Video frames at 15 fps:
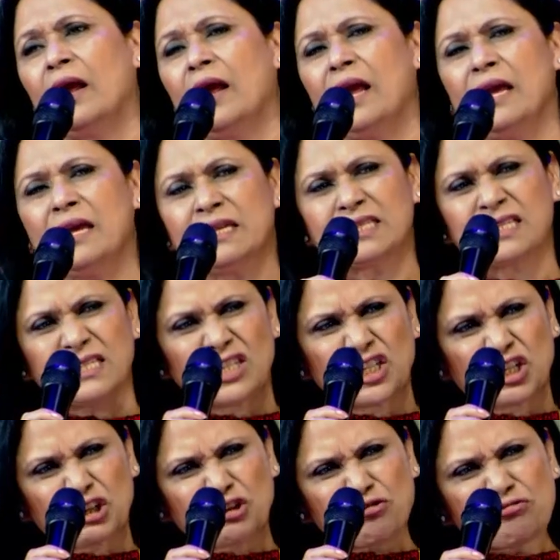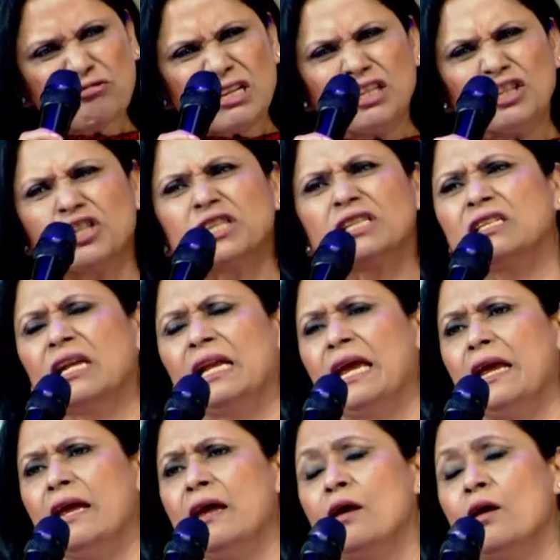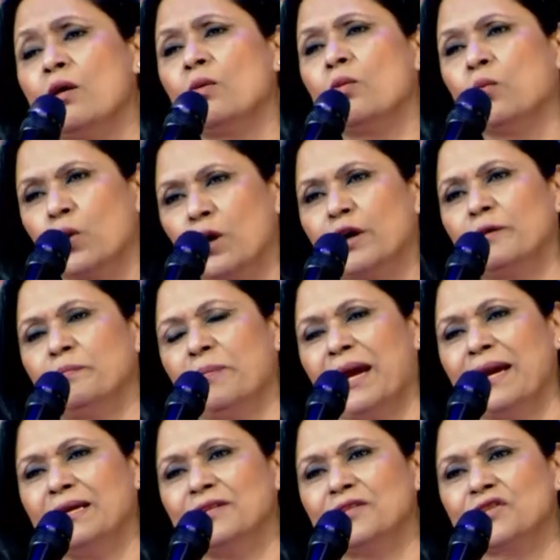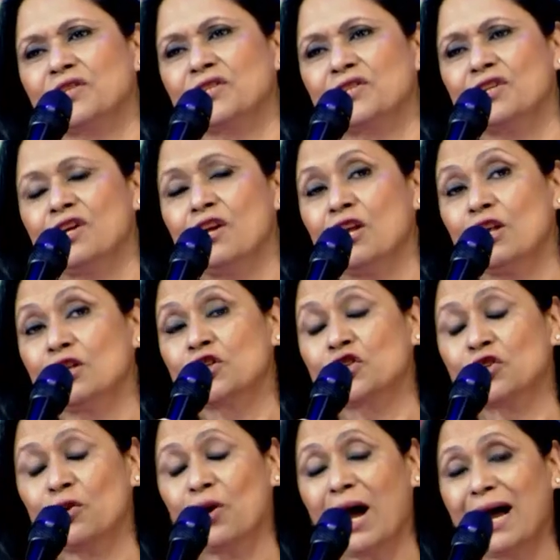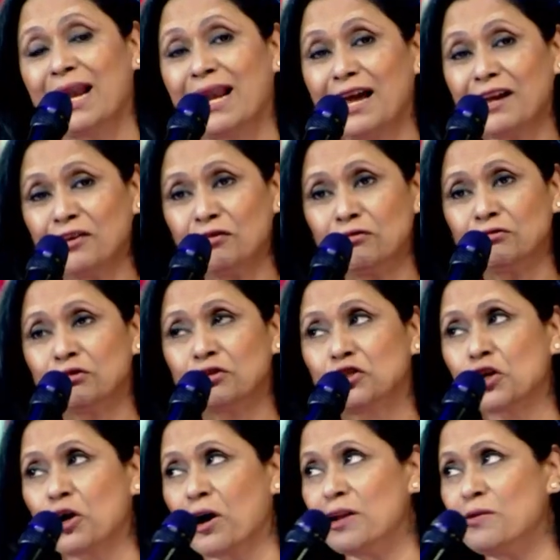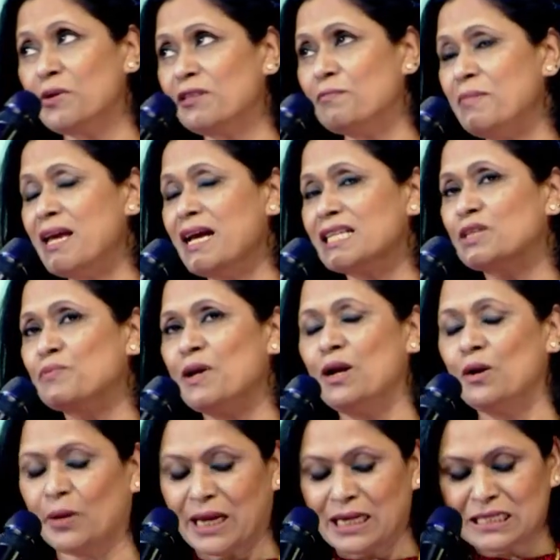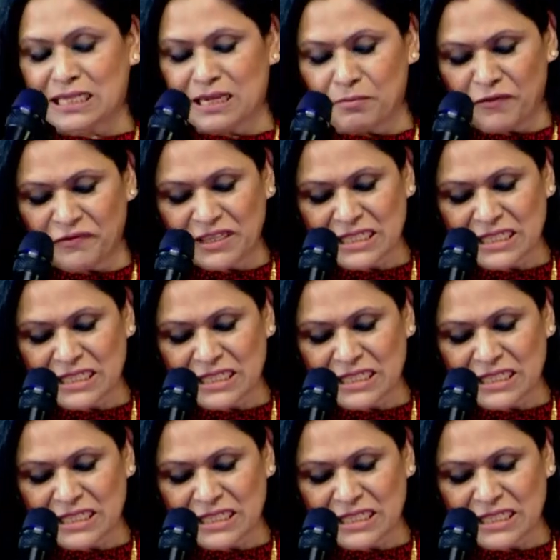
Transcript: is stringently word-based. So I'd like you to join with me as we look at some of the